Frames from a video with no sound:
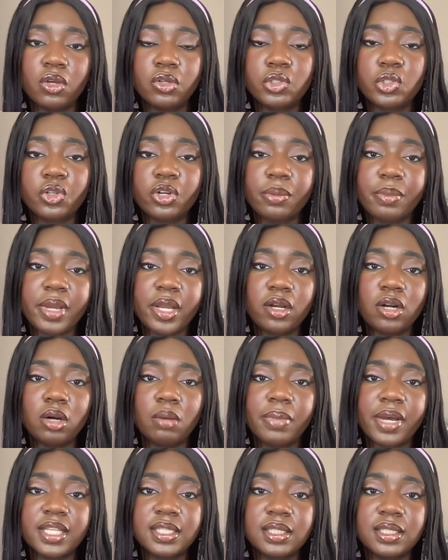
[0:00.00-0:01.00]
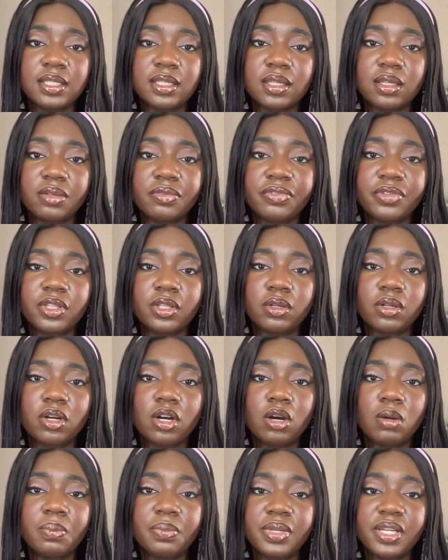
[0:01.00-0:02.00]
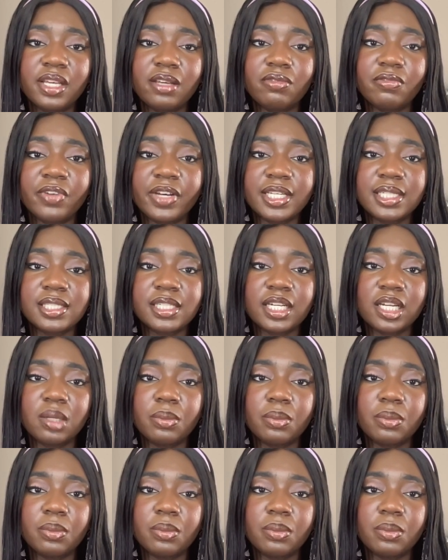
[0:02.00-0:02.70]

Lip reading: To remain competitive, the company invested